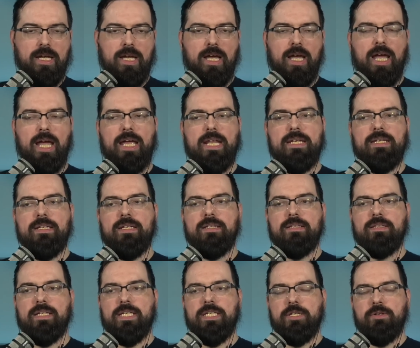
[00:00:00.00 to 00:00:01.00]
And
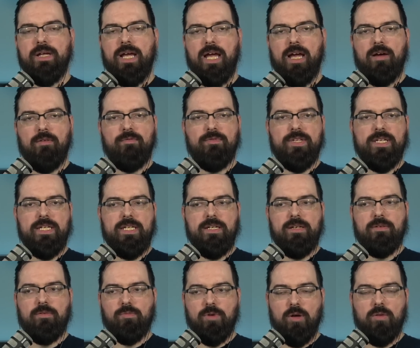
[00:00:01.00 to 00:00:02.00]
then you'd have
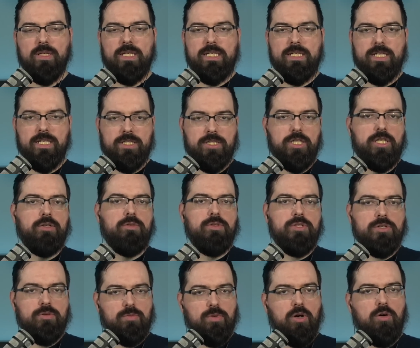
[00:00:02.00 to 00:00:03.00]
the rolling continuing
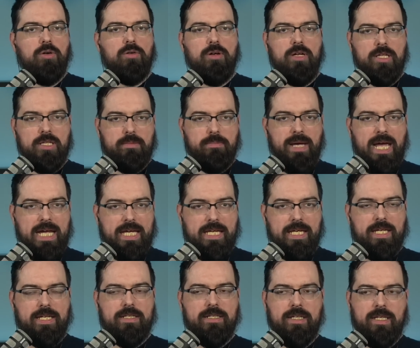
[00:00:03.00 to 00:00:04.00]
to roll on the back
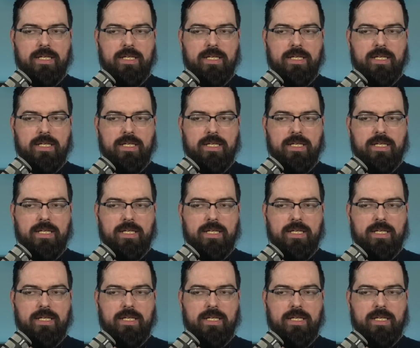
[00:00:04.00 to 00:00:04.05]
end.